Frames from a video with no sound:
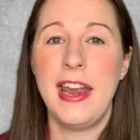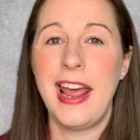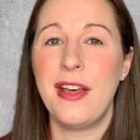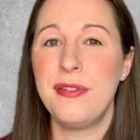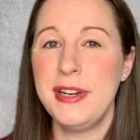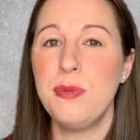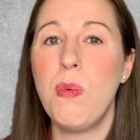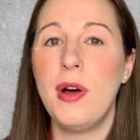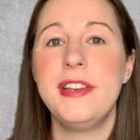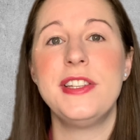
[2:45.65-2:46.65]
Now, there is
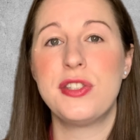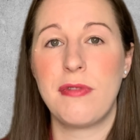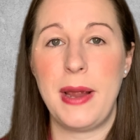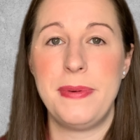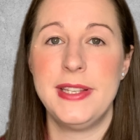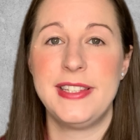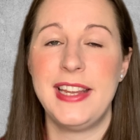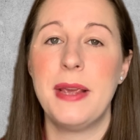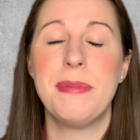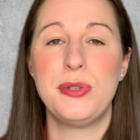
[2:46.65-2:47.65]
one
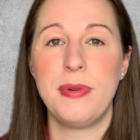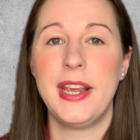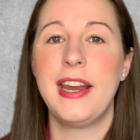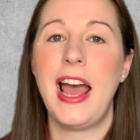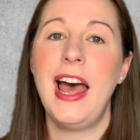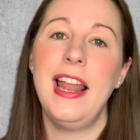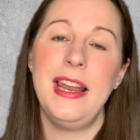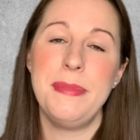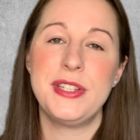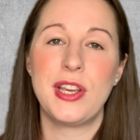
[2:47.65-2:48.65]
discrepancy between a
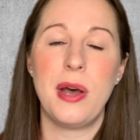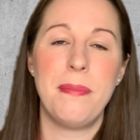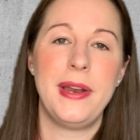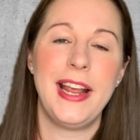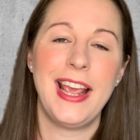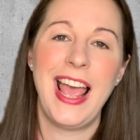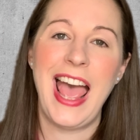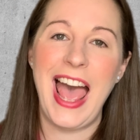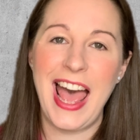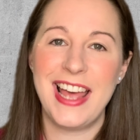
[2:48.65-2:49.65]
limited company
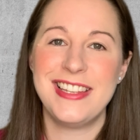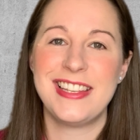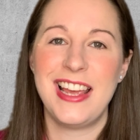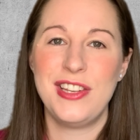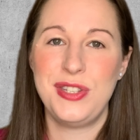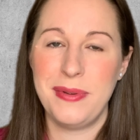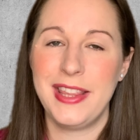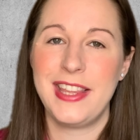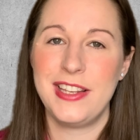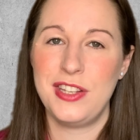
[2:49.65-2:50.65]
and
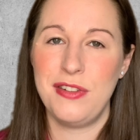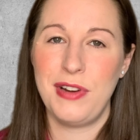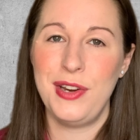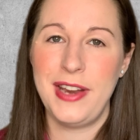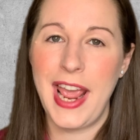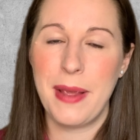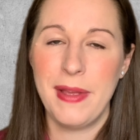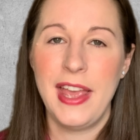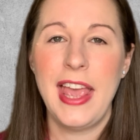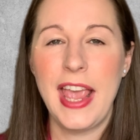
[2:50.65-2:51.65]
doing things in your own name.
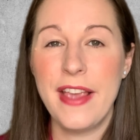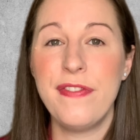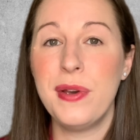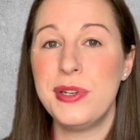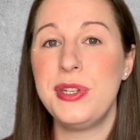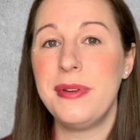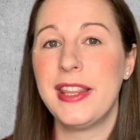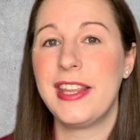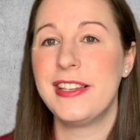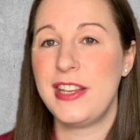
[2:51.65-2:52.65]
If you're doing
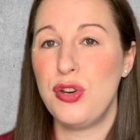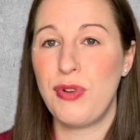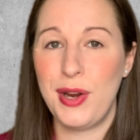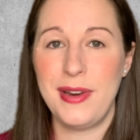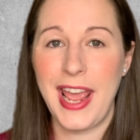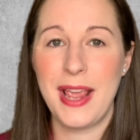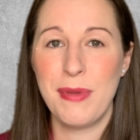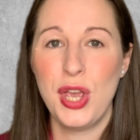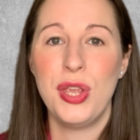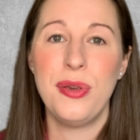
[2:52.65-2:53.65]
things in your own name,
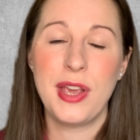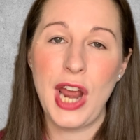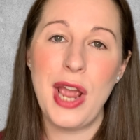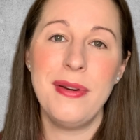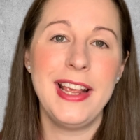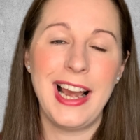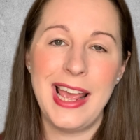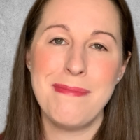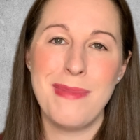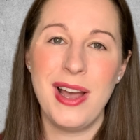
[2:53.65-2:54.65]
you can only
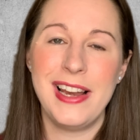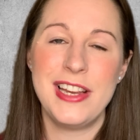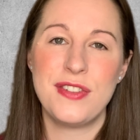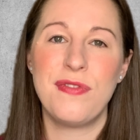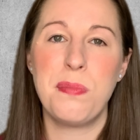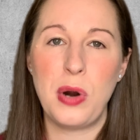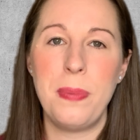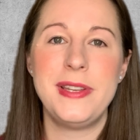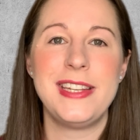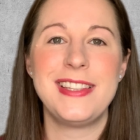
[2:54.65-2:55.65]
claim mileage for
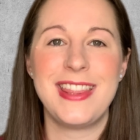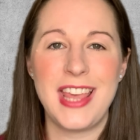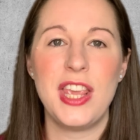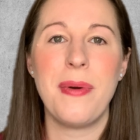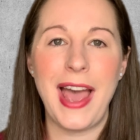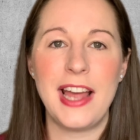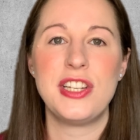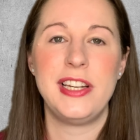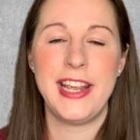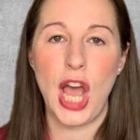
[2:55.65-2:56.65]
properties that you
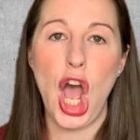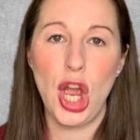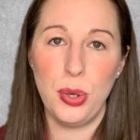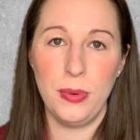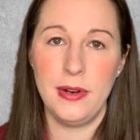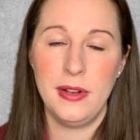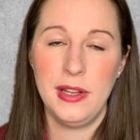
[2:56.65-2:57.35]
actually own.